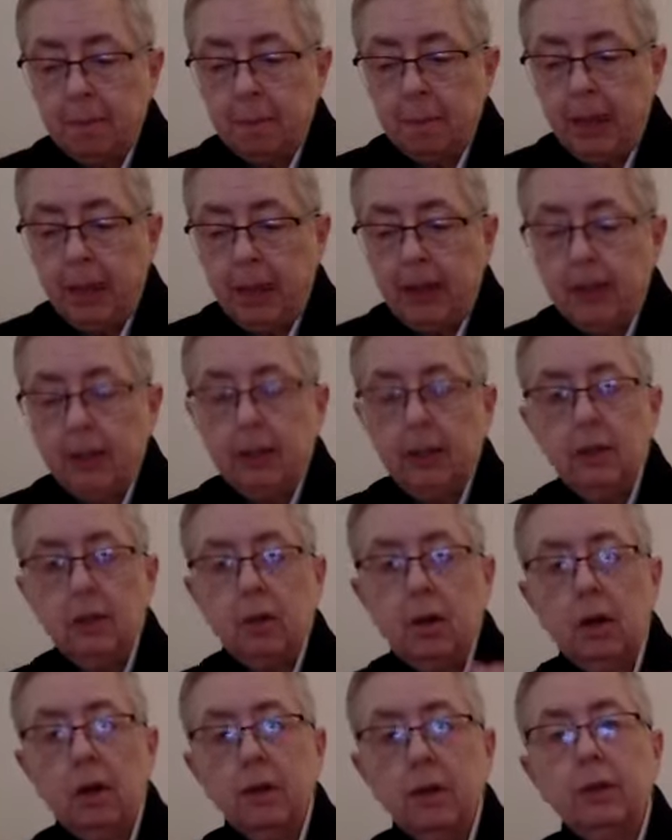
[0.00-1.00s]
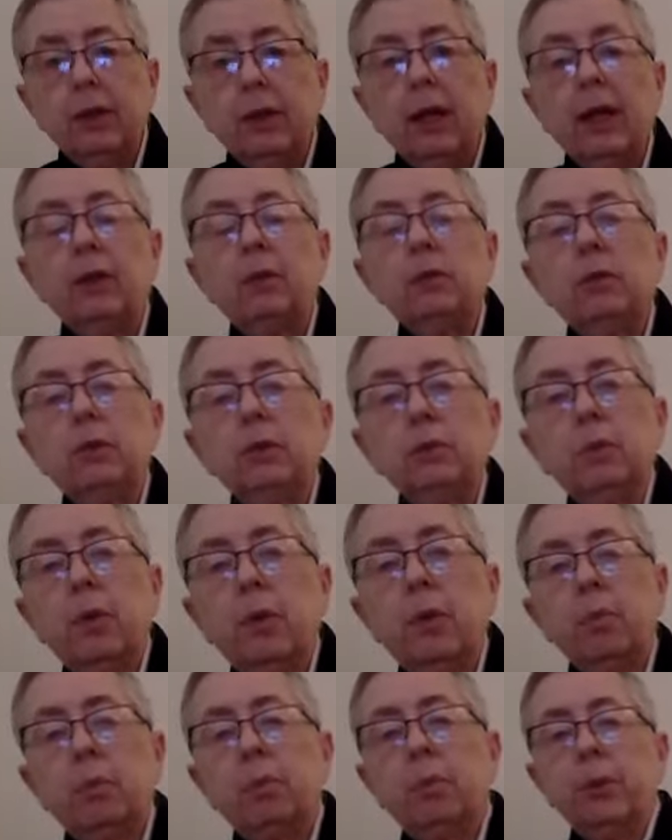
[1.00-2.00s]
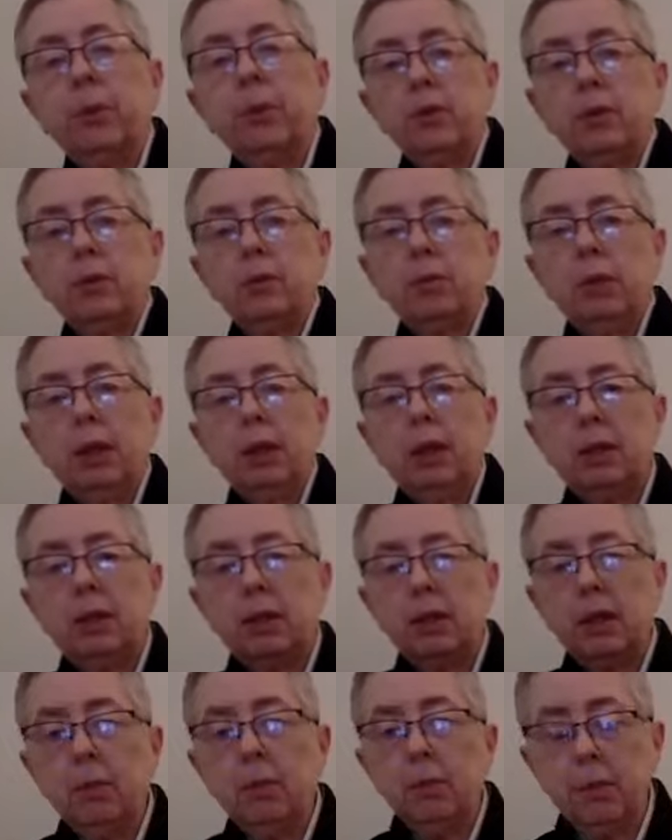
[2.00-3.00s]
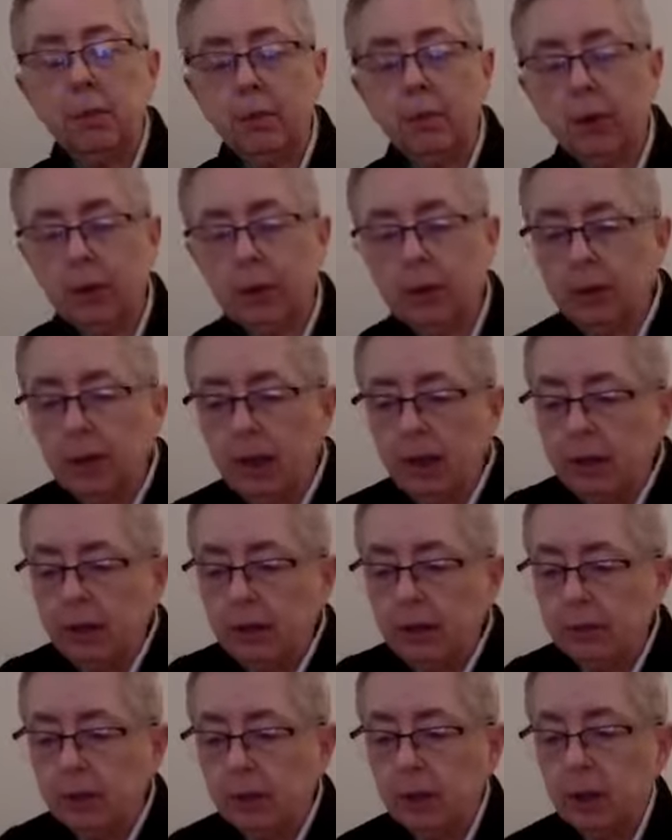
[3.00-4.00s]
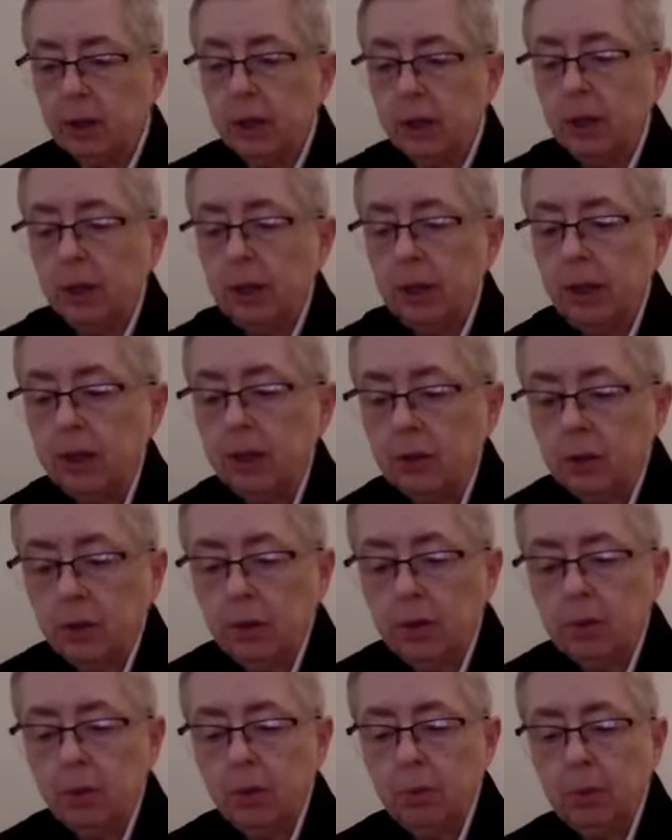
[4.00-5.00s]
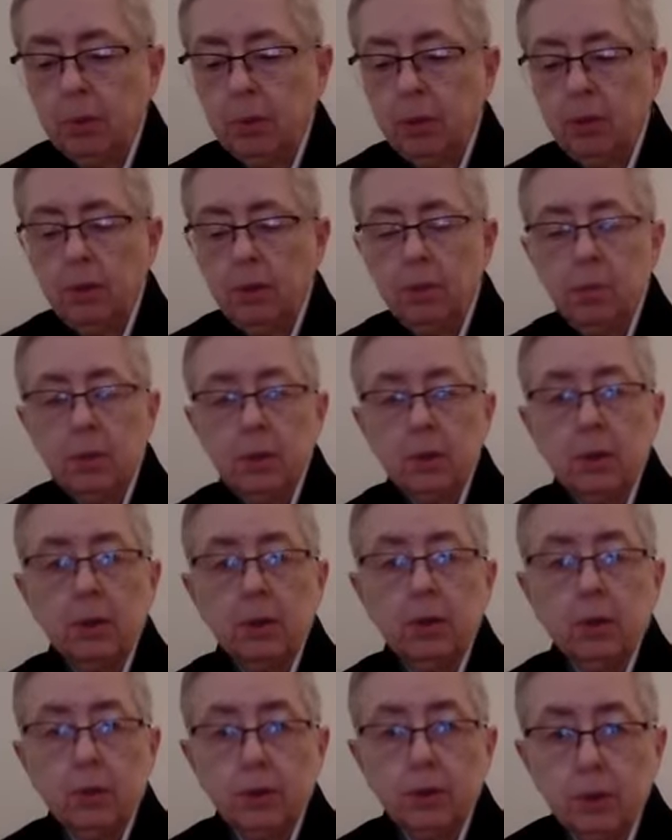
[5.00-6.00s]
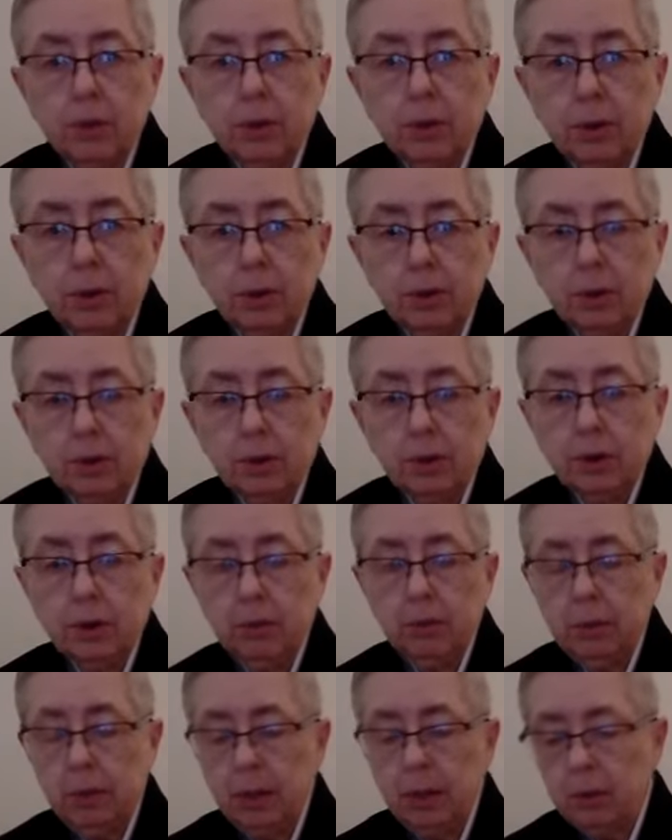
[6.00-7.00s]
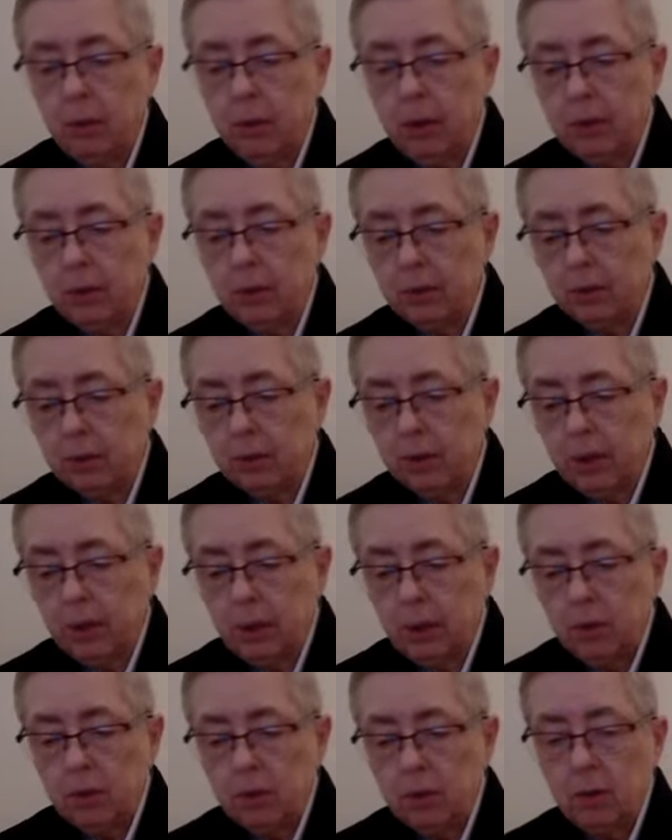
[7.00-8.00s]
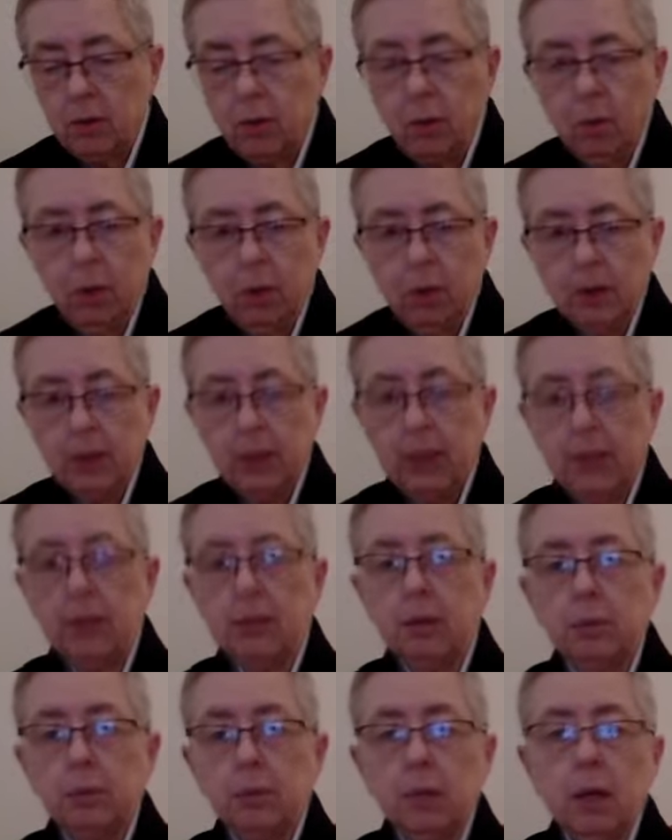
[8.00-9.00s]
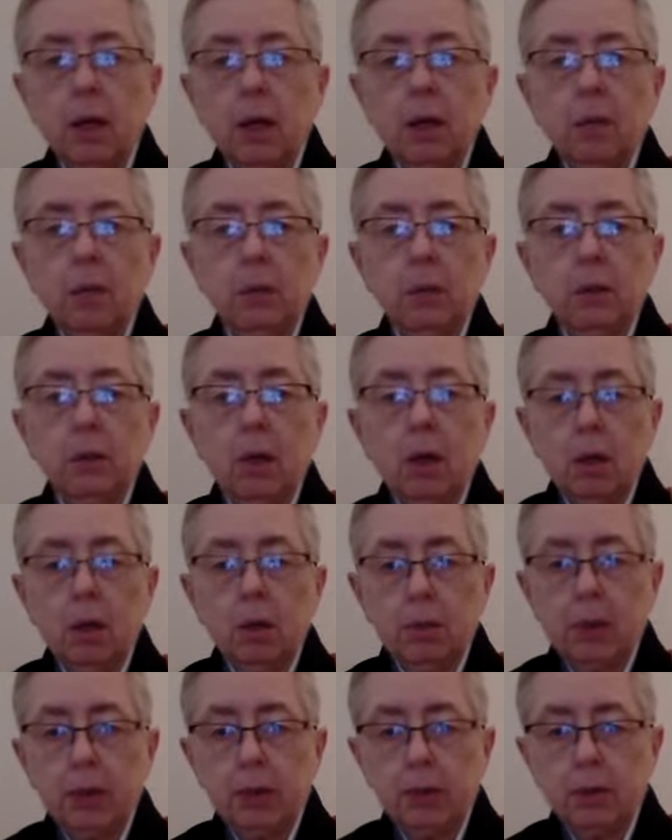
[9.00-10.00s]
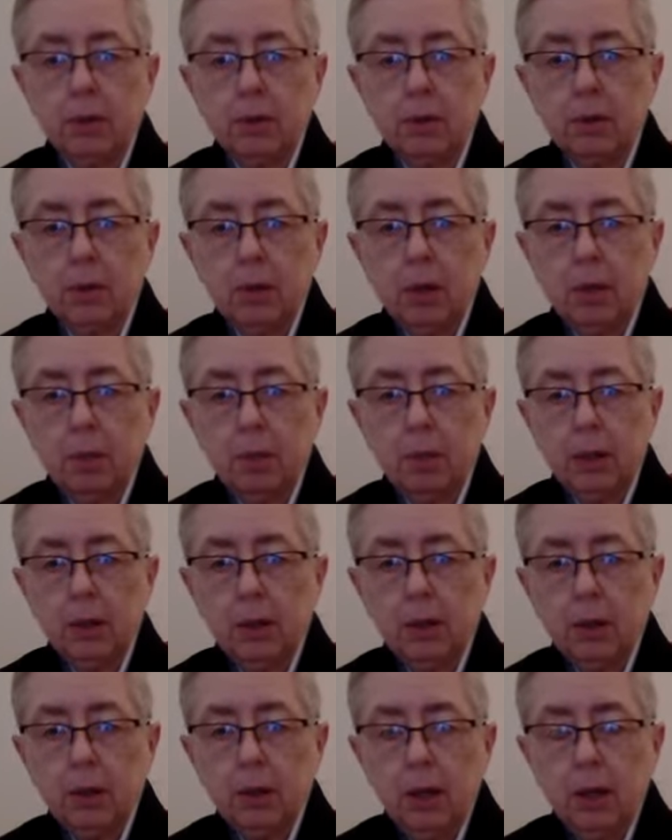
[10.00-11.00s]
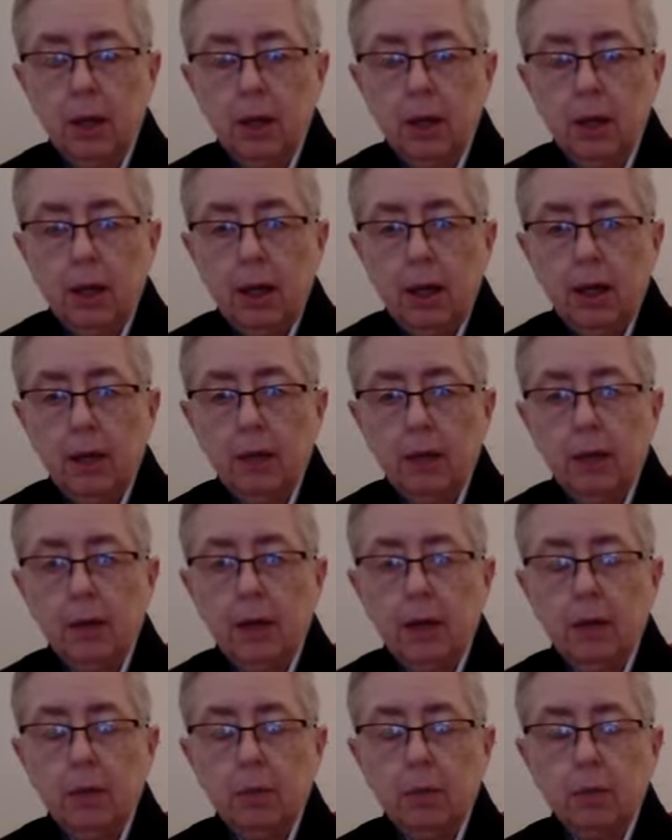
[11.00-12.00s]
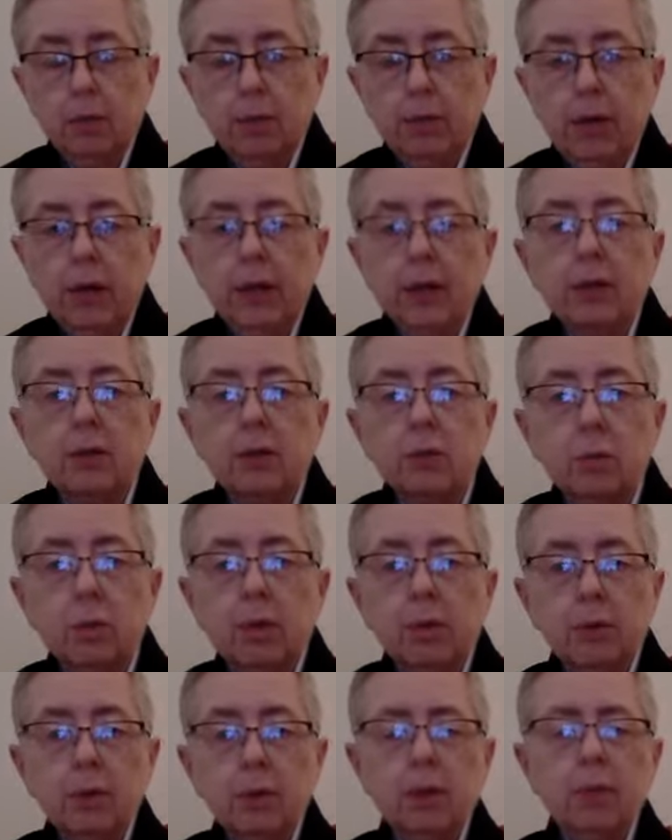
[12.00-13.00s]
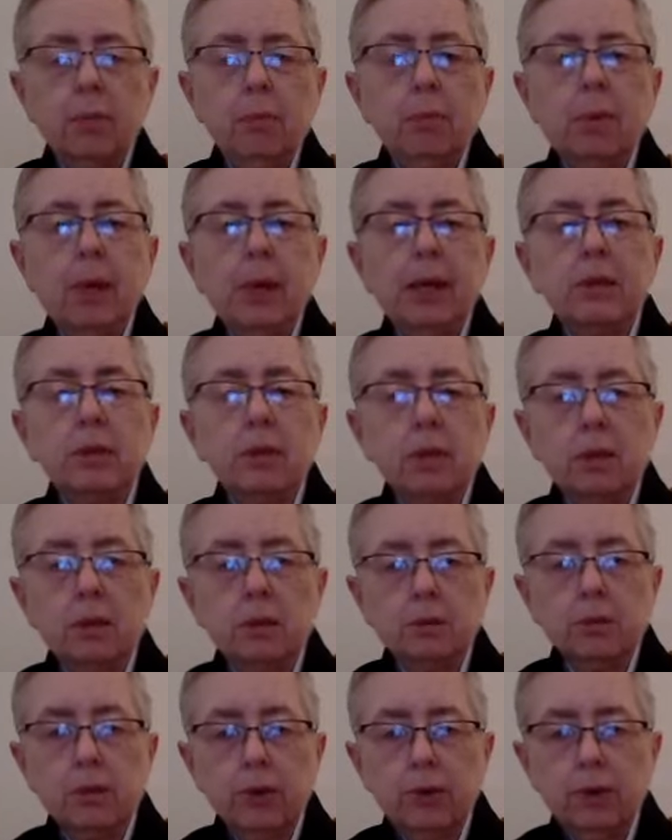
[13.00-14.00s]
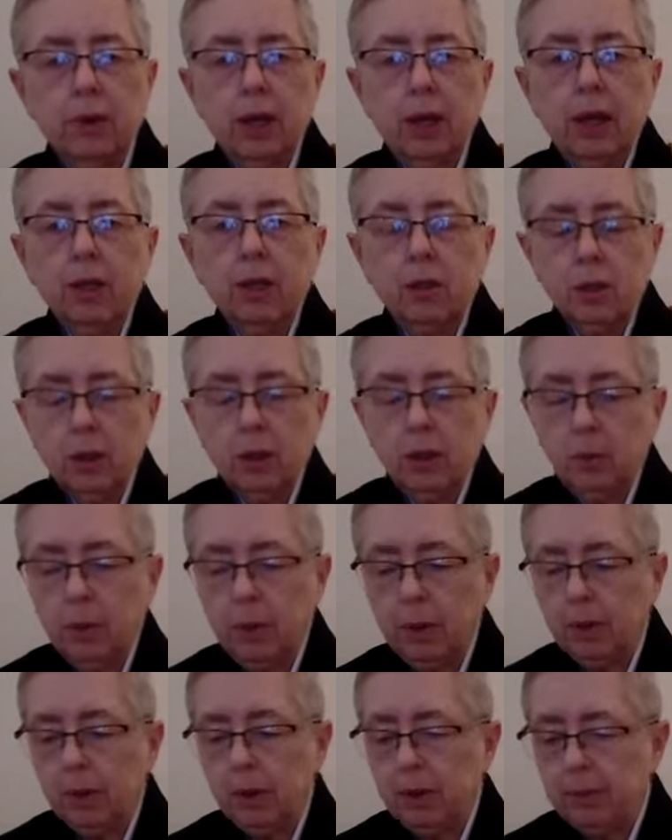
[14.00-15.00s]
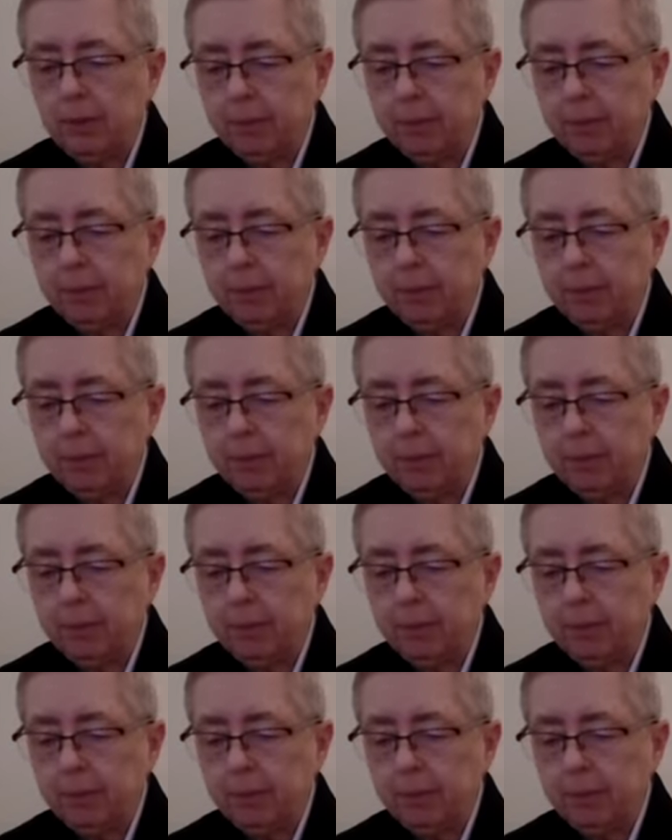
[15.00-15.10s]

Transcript: And in our encounter with Buddhism in contemporary life, it has also been misunderstood in many ways. So I want to take some time to talk about this topic and provide us with some basis for engaging with it.